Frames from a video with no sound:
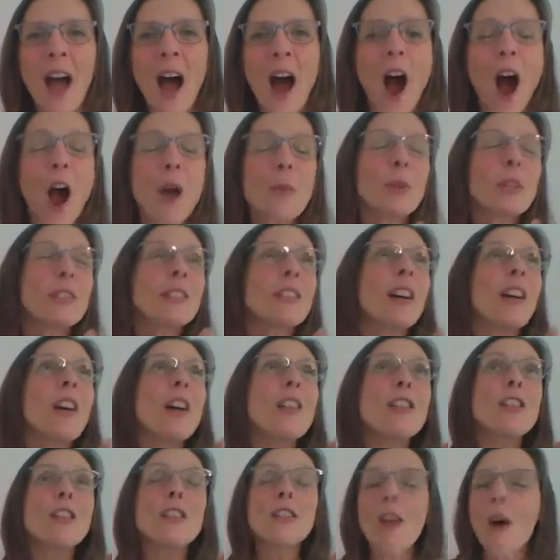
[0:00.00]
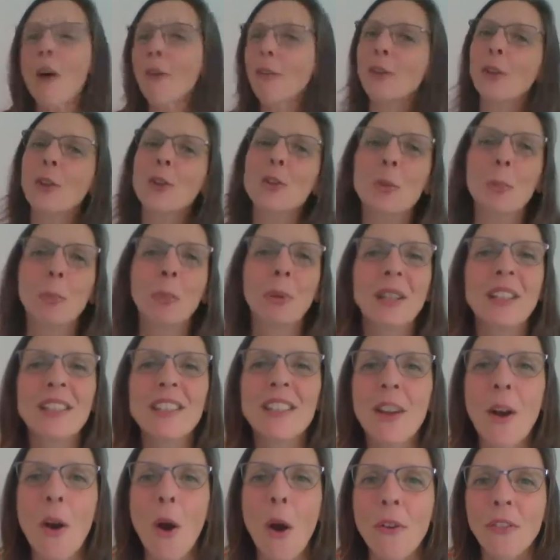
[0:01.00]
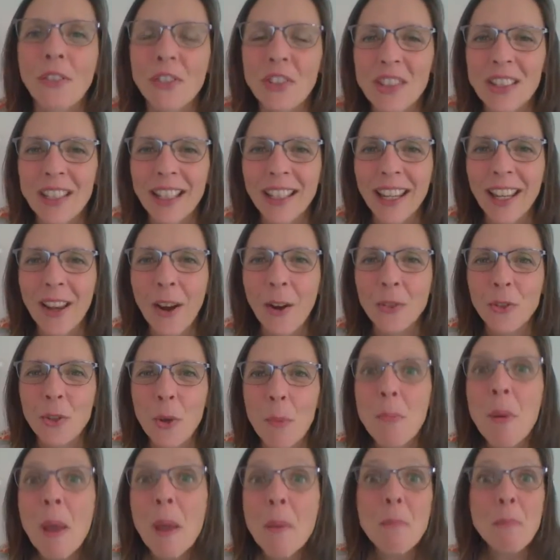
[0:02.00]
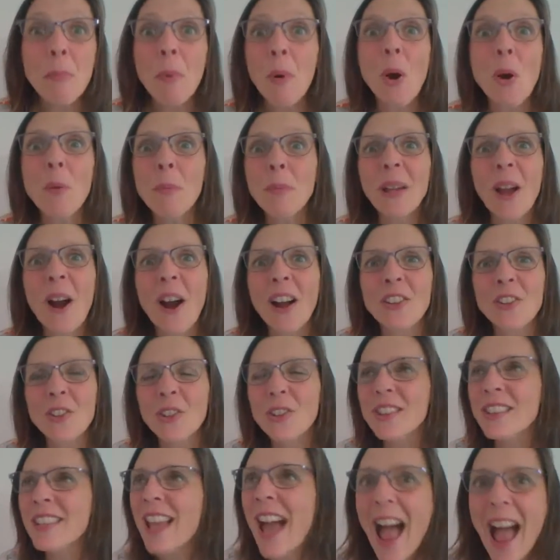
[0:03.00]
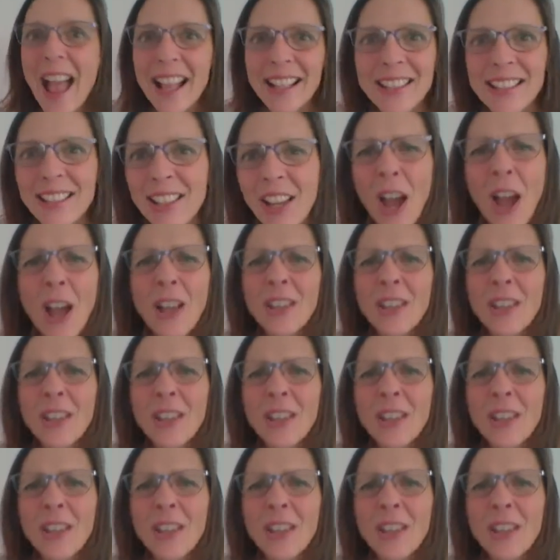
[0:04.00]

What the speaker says: I would love you to print it off and stick it on your pinboard behind your desk,